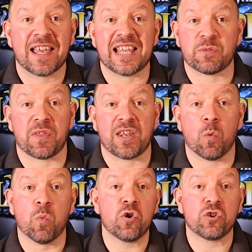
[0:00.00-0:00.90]
is within a
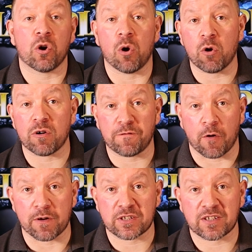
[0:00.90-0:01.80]
wood or a
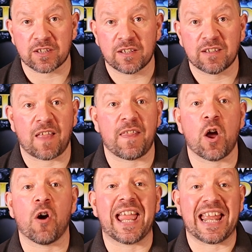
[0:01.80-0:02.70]
forest, then they
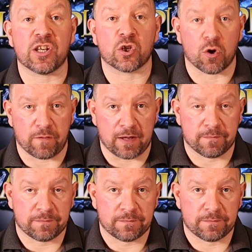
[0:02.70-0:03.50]
are in cover.